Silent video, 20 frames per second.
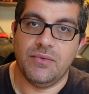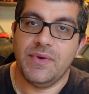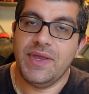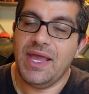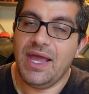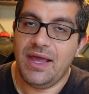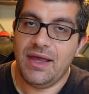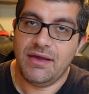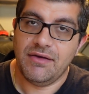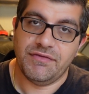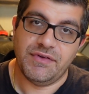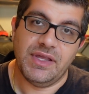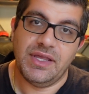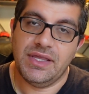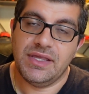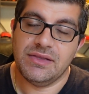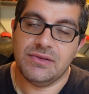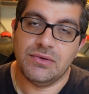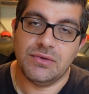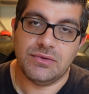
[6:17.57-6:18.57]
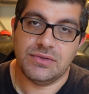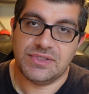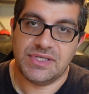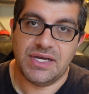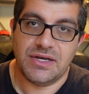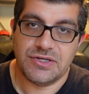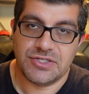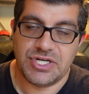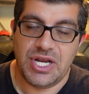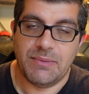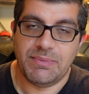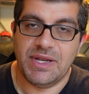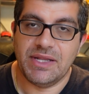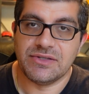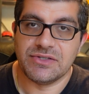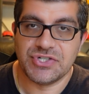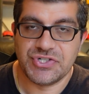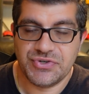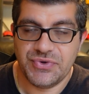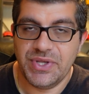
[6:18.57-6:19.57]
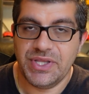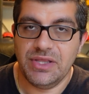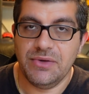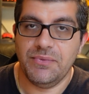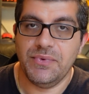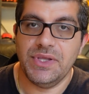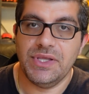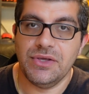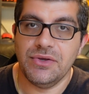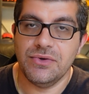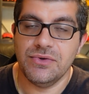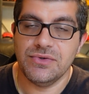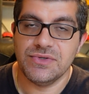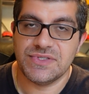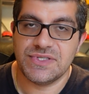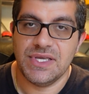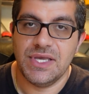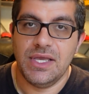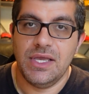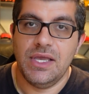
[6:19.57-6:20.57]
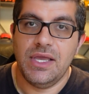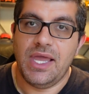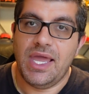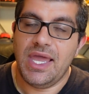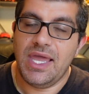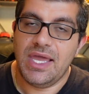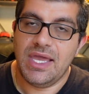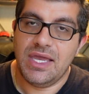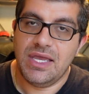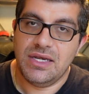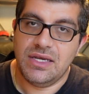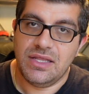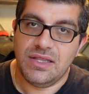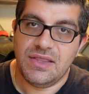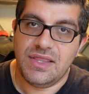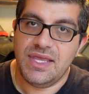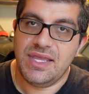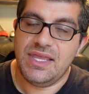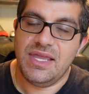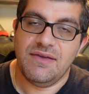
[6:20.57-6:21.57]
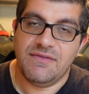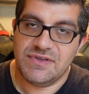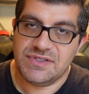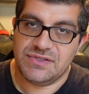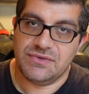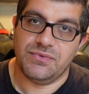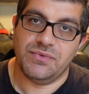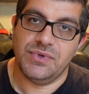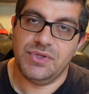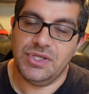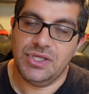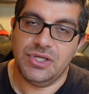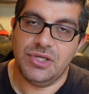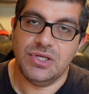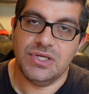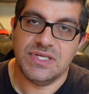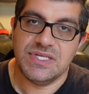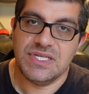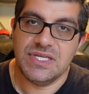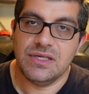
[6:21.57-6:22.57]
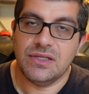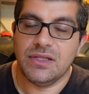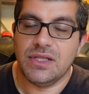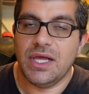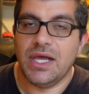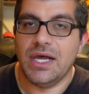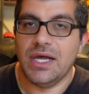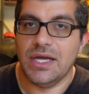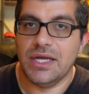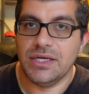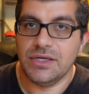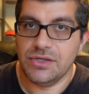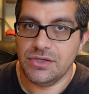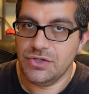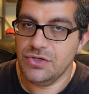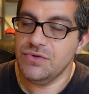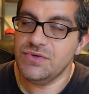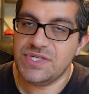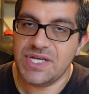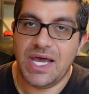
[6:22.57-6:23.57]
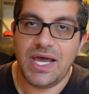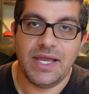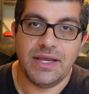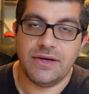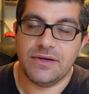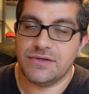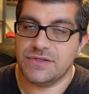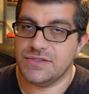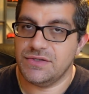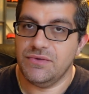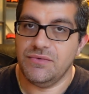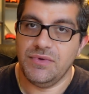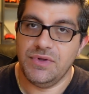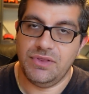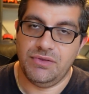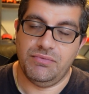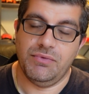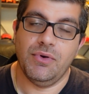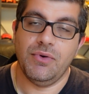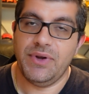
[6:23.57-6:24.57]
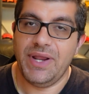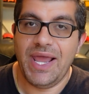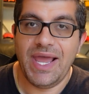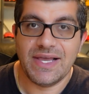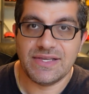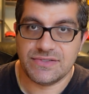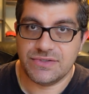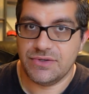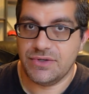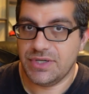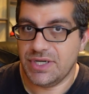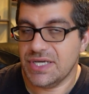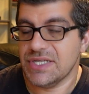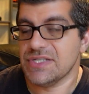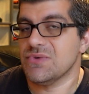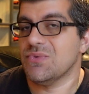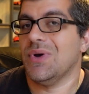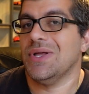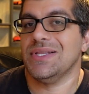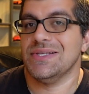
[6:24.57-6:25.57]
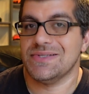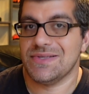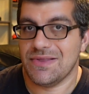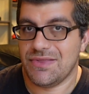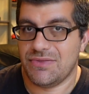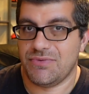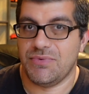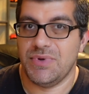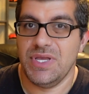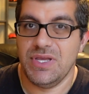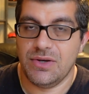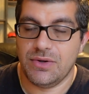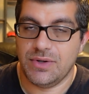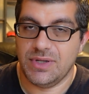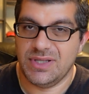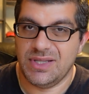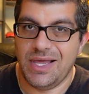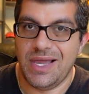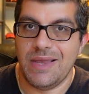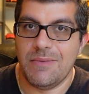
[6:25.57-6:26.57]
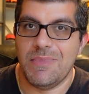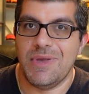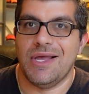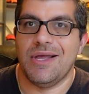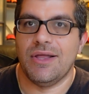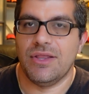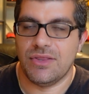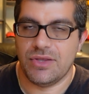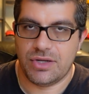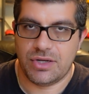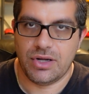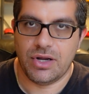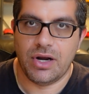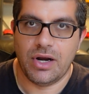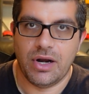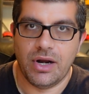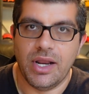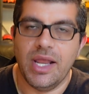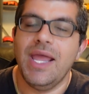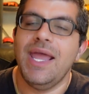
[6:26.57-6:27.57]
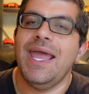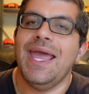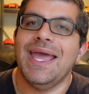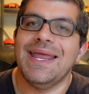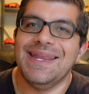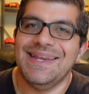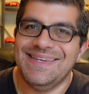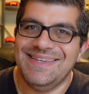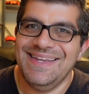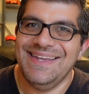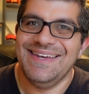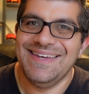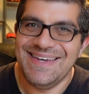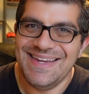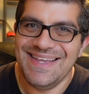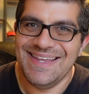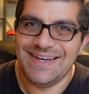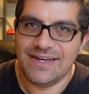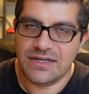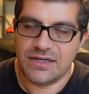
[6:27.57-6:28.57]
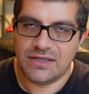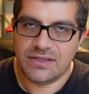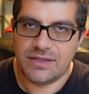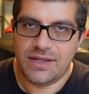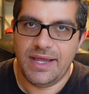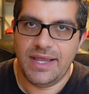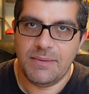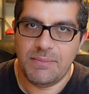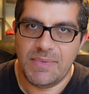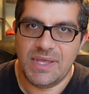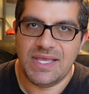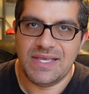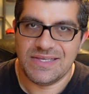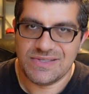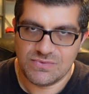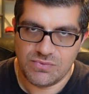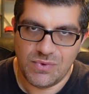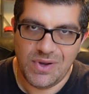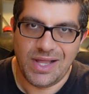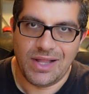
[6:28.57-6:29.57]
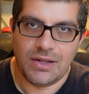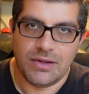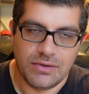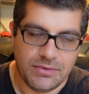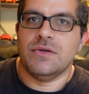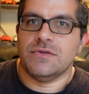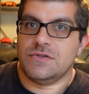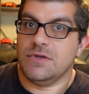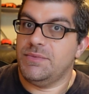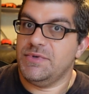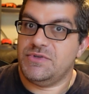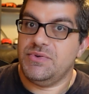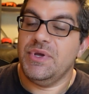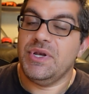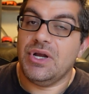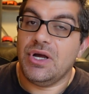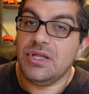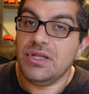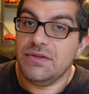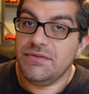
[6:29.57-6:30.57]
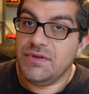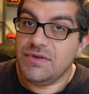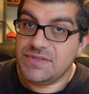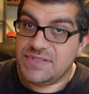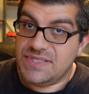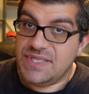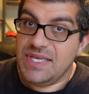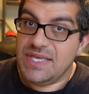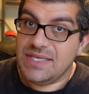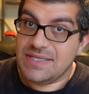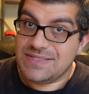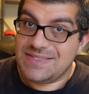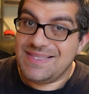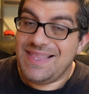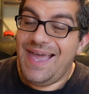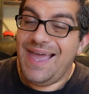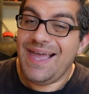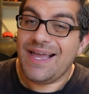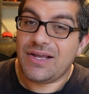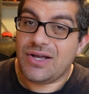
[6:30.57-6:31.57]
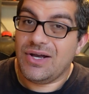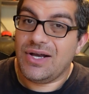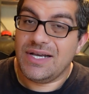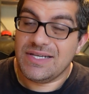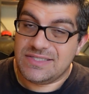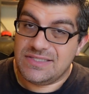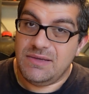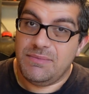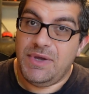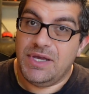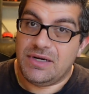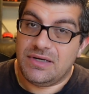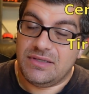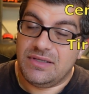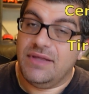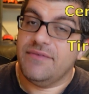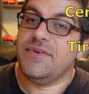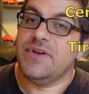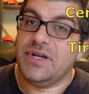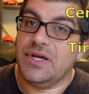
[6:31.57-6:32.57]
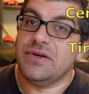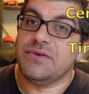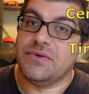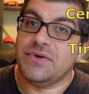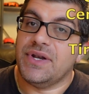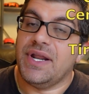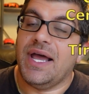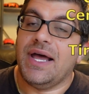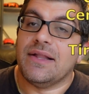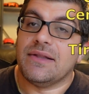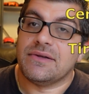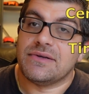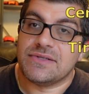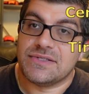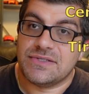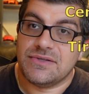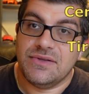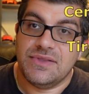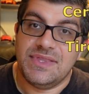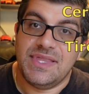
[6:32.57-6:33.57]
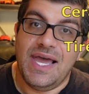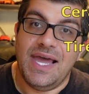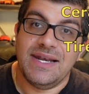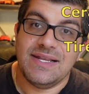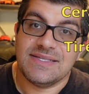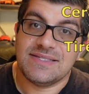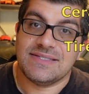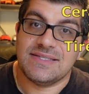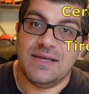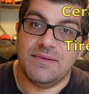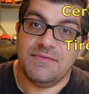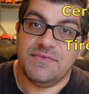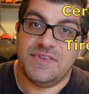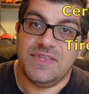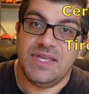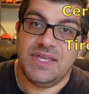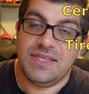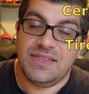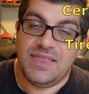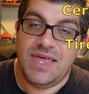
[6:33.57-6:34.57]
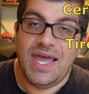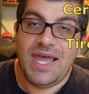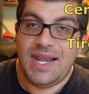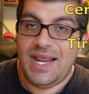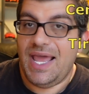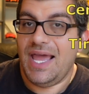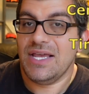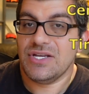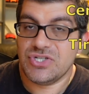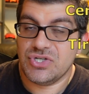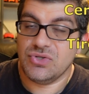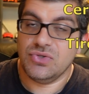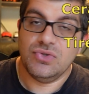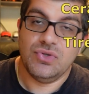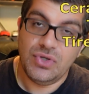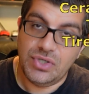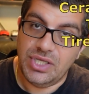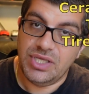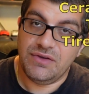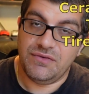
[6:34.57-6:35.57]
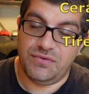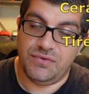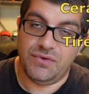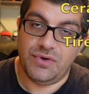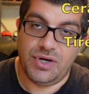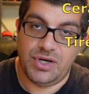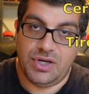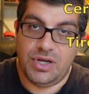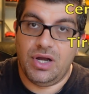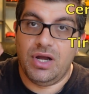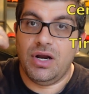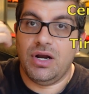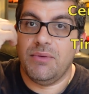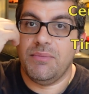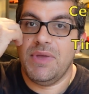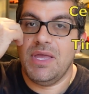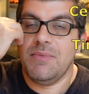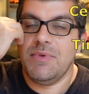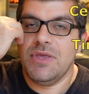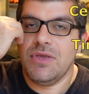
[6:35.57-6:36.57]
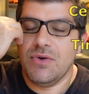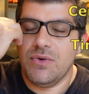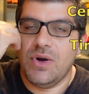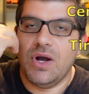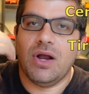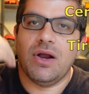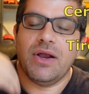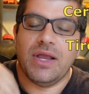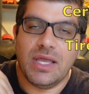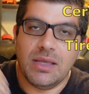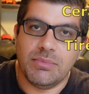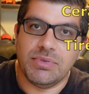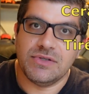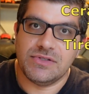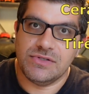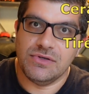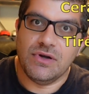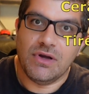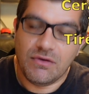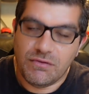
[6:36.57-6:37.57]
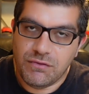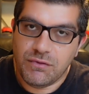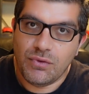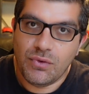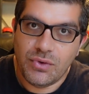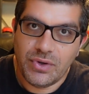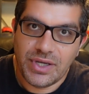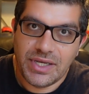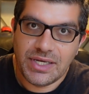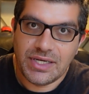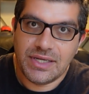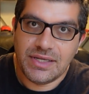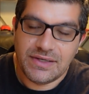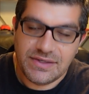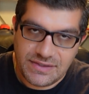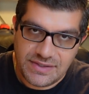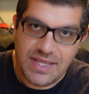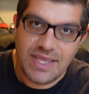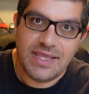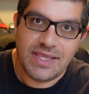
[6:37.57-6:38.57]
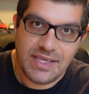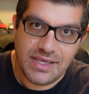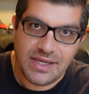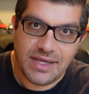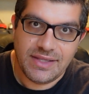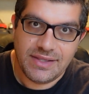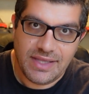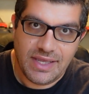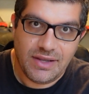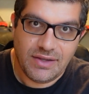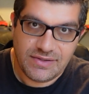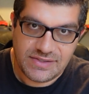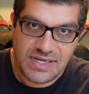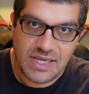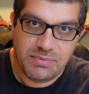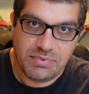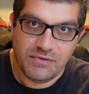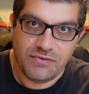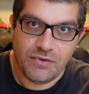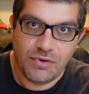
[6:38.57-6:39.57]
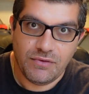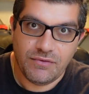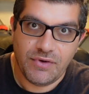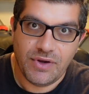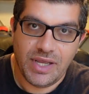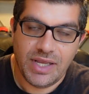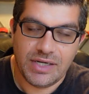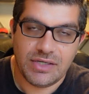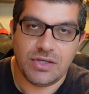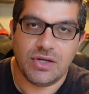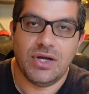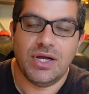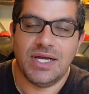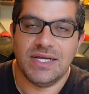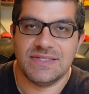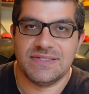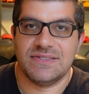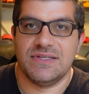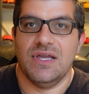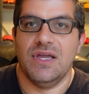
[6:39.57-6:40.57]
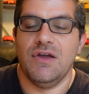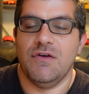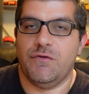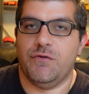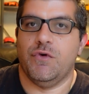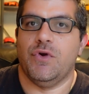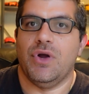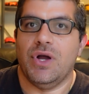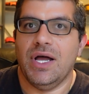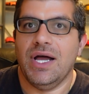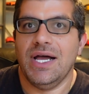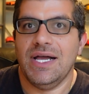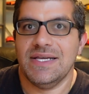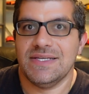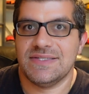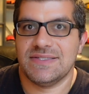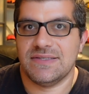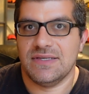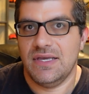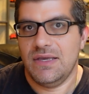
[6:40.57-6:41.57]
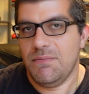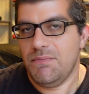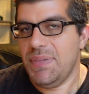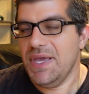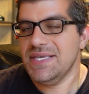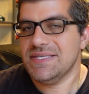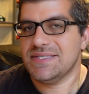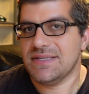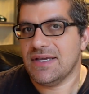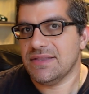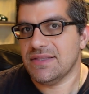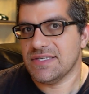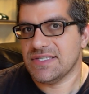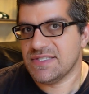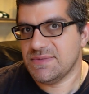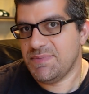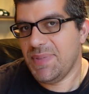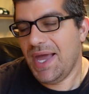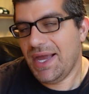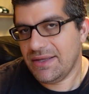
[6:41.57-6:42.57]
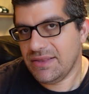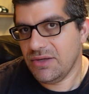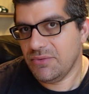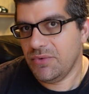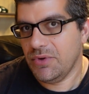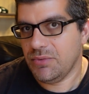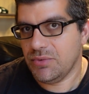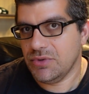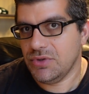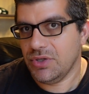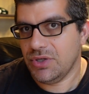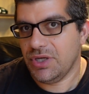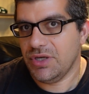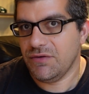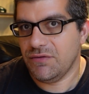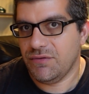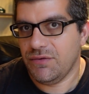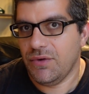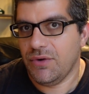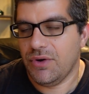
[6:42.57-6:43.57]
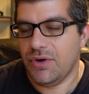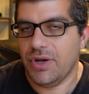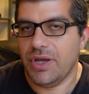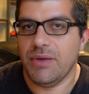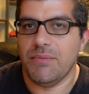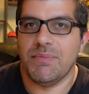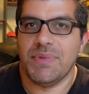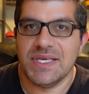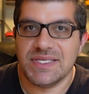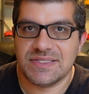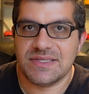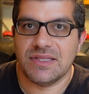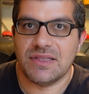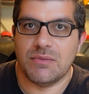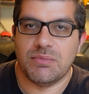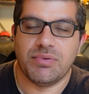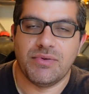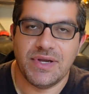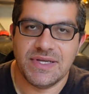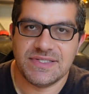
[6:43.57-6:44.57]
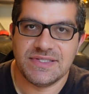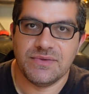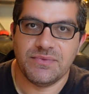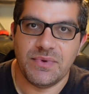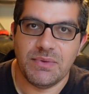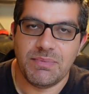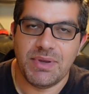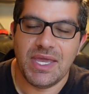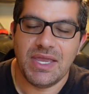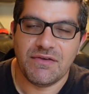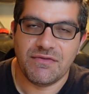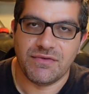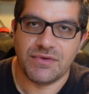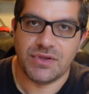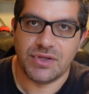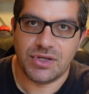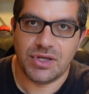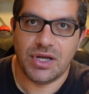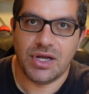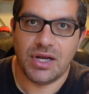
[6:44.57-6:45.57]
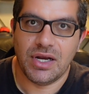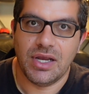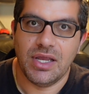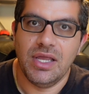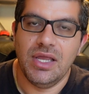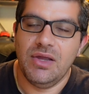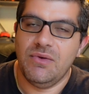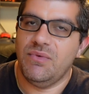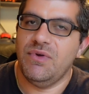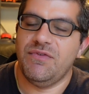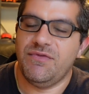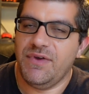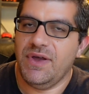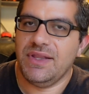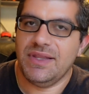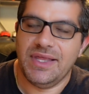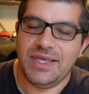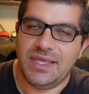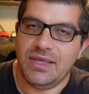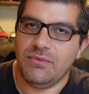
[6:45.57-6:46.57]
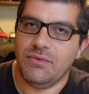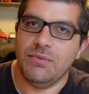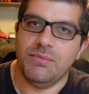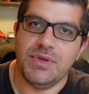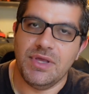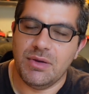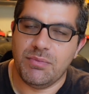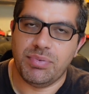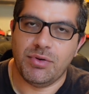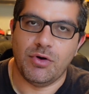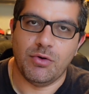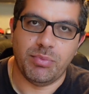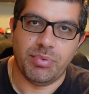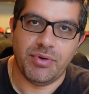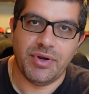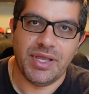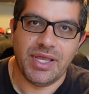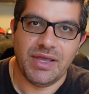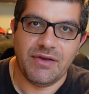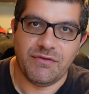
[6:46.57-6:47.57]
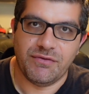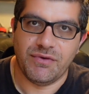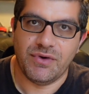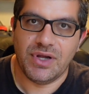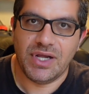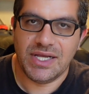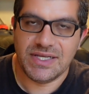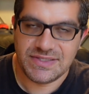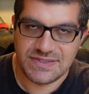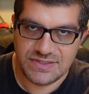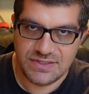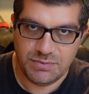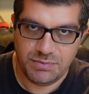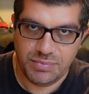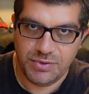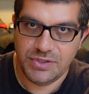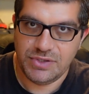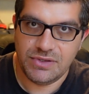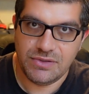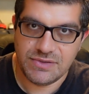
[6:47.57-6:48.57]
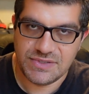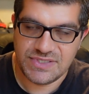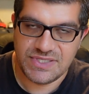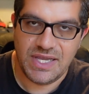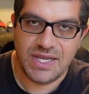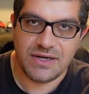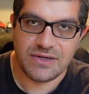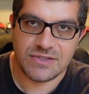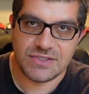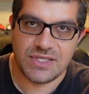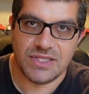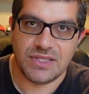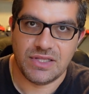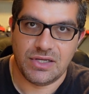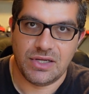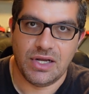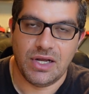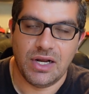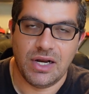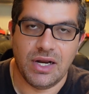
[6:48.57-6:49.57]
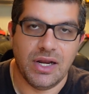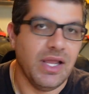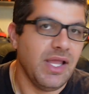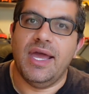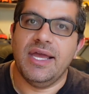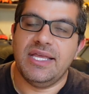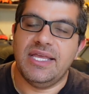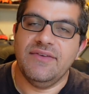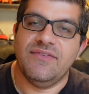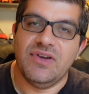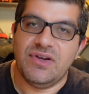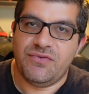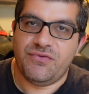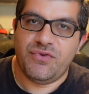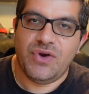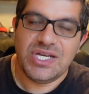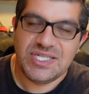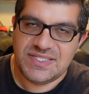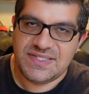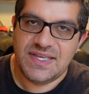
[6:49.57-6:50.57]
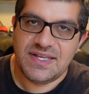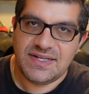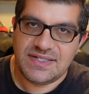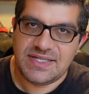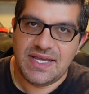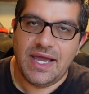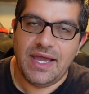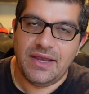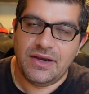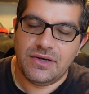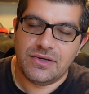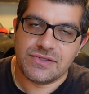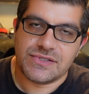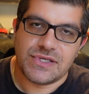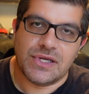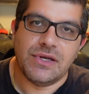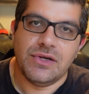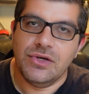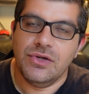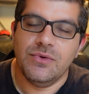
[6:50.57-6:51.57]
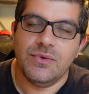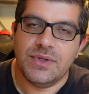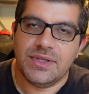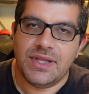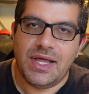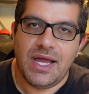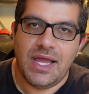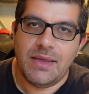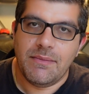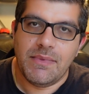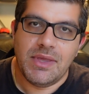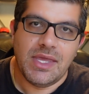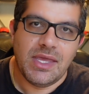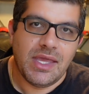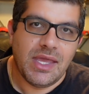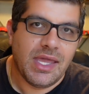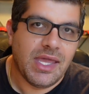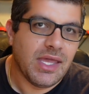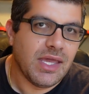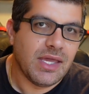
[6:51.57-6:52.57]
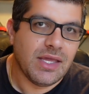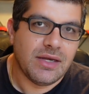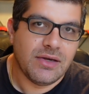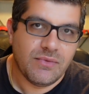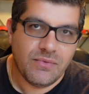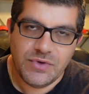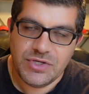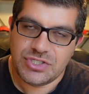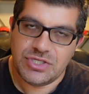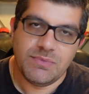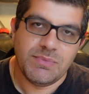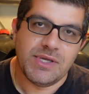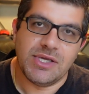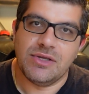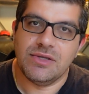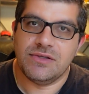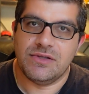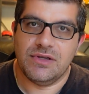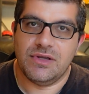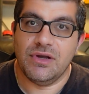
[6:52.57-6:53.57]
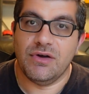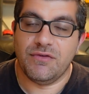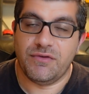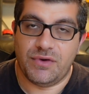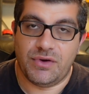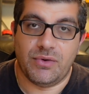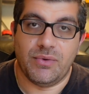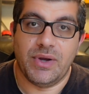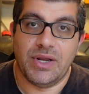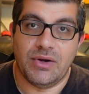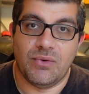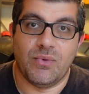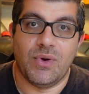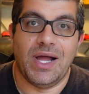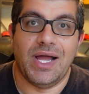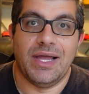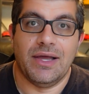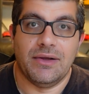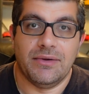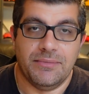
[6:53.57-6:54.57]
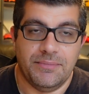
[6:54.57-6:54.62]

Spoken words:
We have a local tire shop down the street that we use, and they gave us a really good deal on new tires with road hazard, as well as a 3-year alignment on the car, and it did need an alignment as well. So between all of those things, that cost about $1,100. So that is something that, as you're looking for a car, maybe you are able to avoid taking on that type of overhead cost. For us, based on the spec that we were looking for and based on the price that we paid for the car, we felt like it would be appropriate for us to put those tires on the car and give it a fresh set of tires, a new alignment, and we should be good to go for quite a while.